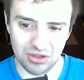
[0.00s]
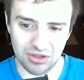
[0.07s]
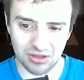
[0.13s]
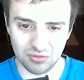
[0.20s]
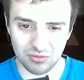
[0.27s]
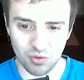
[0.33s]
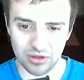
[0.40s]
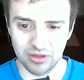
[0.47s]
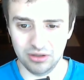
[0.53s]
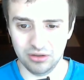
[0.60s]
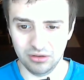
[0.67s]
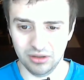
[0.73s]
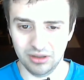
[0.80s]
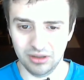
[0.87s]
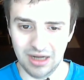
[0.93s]
this one
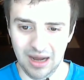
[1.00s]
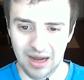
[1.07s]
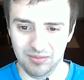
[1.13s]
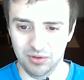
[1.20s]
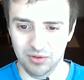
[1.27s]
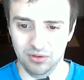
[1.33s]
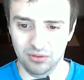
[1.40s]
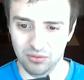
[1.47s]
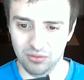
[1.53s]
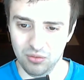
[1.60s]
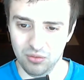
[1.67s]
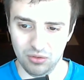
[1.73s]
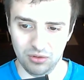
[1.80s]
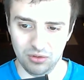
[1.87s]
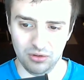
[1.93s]
little adapter
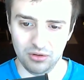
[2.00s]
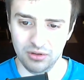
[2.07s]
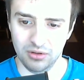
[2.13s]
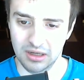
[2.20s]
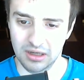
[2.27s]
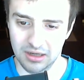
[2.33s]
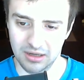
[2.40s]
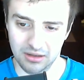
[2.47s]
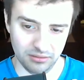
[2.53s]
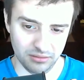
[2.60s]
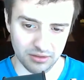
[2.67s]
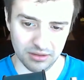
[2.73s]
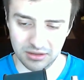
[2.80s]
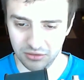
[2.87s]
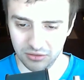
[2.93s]
or the
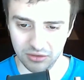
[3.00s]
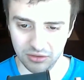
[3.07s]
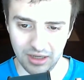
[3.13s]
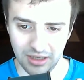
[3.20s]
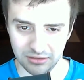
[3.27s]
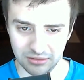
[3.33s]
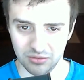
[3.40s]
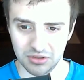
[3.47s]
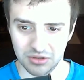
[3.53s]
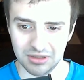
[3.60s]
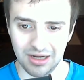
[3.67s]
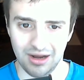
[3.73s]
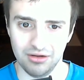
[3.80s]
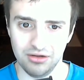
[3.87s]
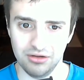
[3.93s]
serializer, which is
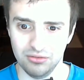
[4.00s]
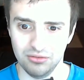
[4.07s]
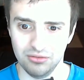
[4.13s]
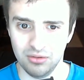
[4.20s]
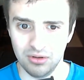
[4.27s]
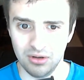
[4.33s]
how you